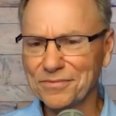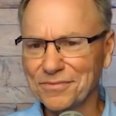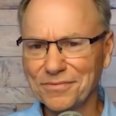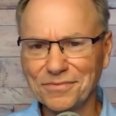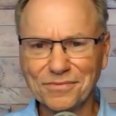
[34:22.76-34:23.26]

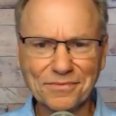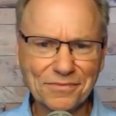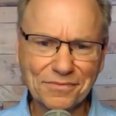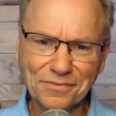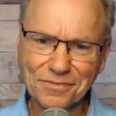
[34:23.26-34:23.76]

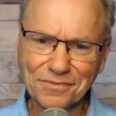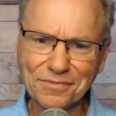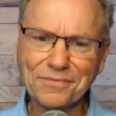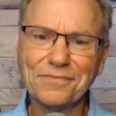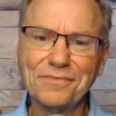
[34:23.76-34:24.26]

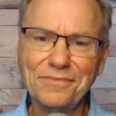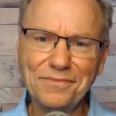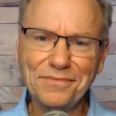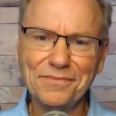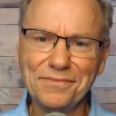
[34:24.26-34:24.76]

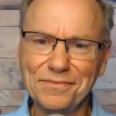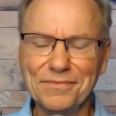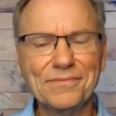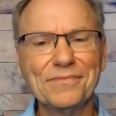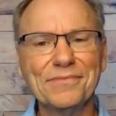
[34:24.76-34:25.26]

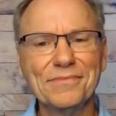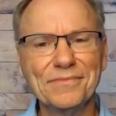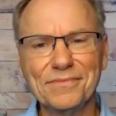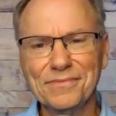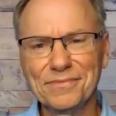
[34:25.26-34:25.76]

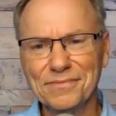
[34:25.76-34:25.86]
This person isn't speaking.